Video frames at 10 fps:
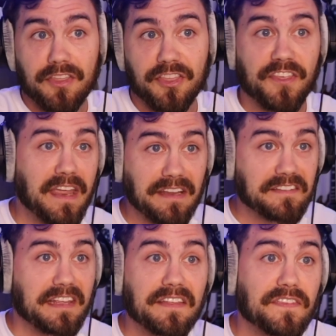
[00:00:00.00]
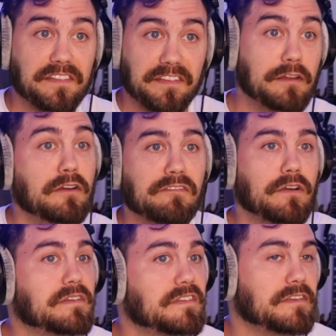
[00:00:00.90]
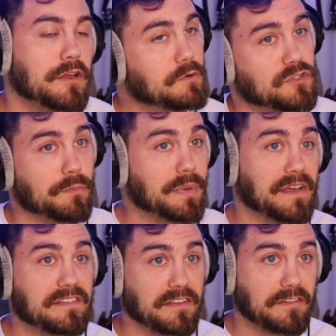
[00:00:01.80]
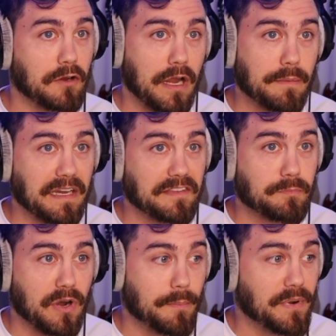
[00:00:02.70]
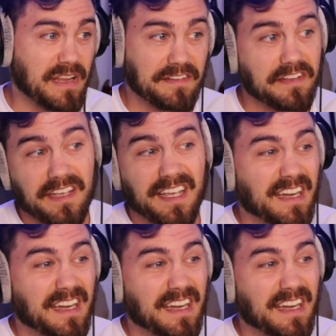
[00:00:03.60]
things in this universe, which would be us describing its properties.